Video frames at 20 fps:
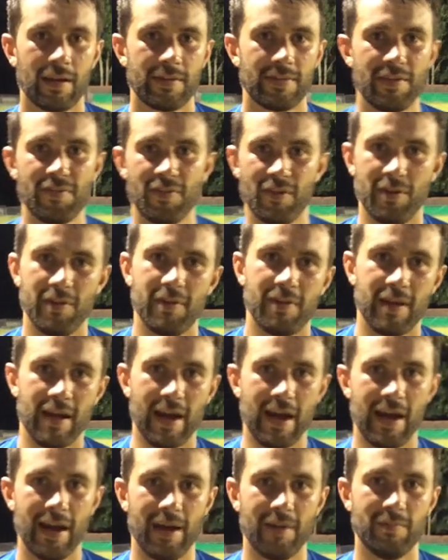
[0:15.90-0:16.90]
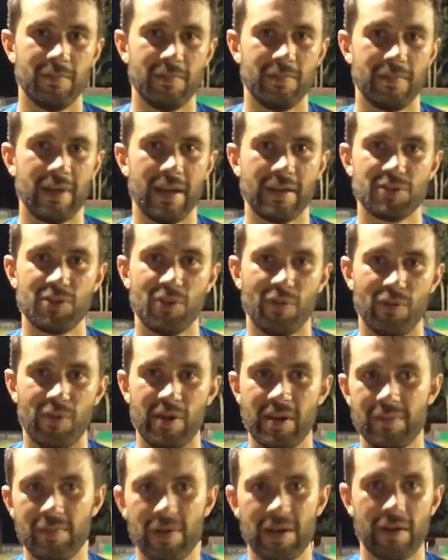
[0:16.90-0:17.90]
Different. Um, yeah, it's not
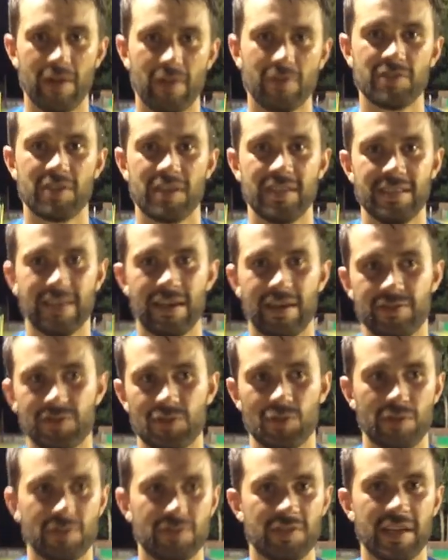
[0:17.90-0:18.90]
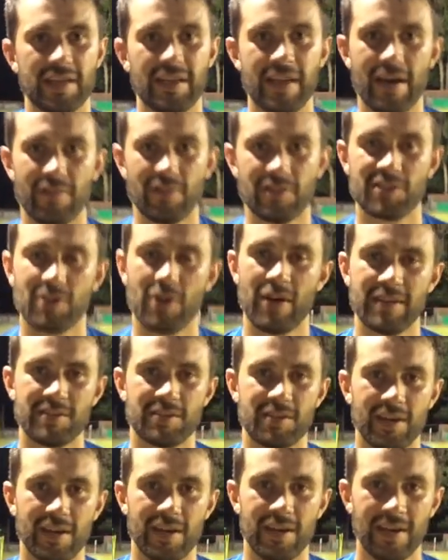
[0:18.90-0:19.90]
really been an off season. I've sort of seen the other side
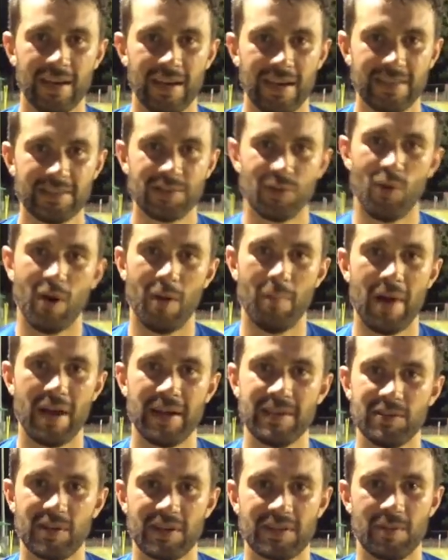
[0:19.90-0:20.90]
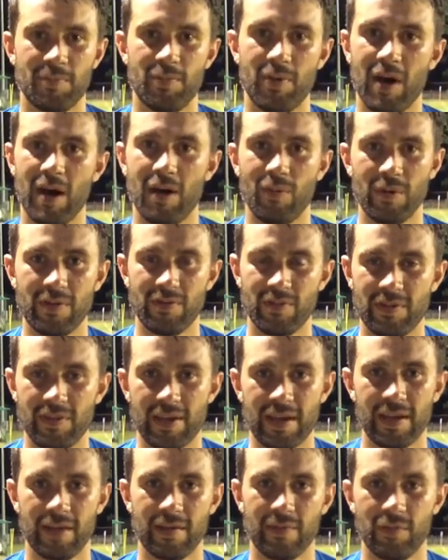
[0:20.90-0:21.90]
to, to what a manager has to put up with with,
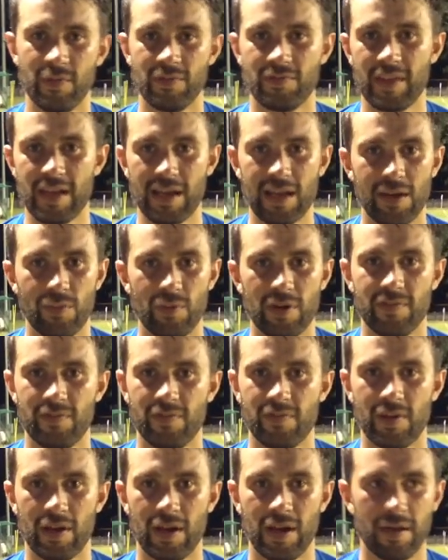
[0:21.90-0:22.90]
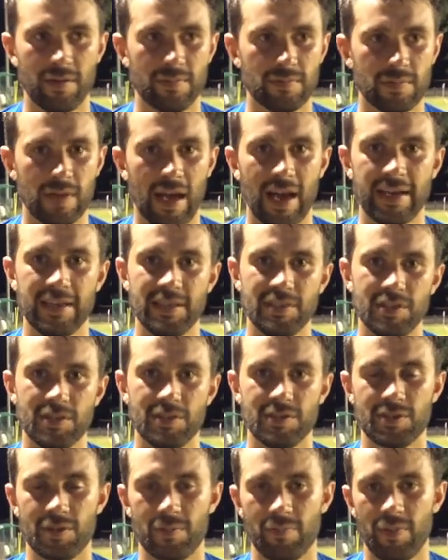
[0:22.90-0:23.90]
the, with dealing with um,
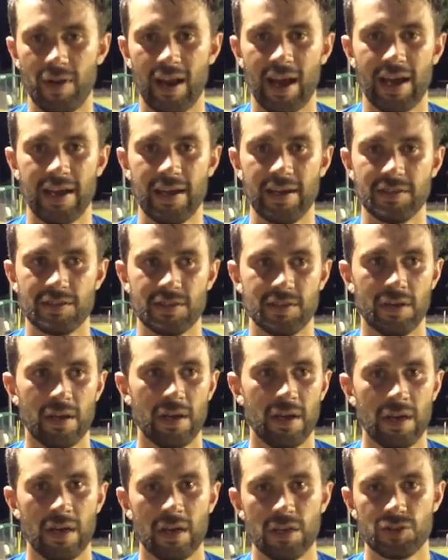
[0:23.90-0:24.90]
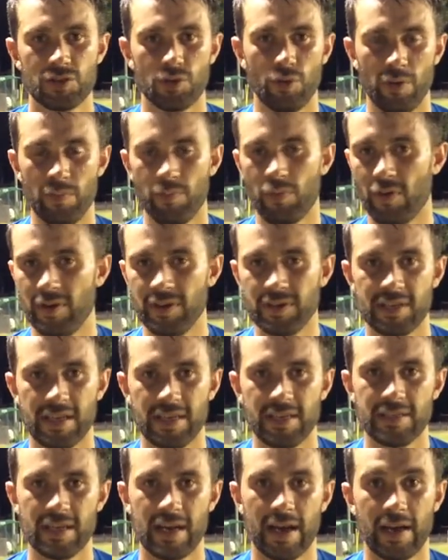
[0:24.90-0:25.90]
agents and players and sorting pre
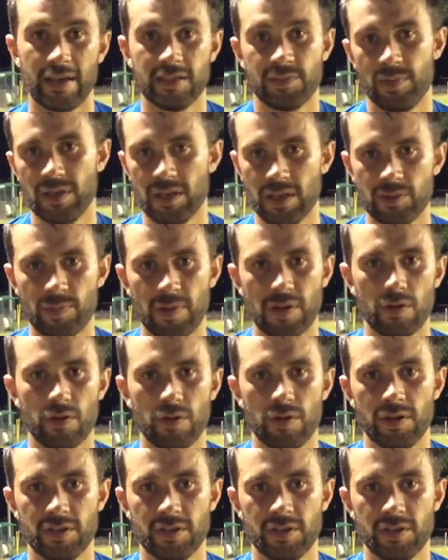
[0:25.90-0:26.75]
season out. It's been, it's been good.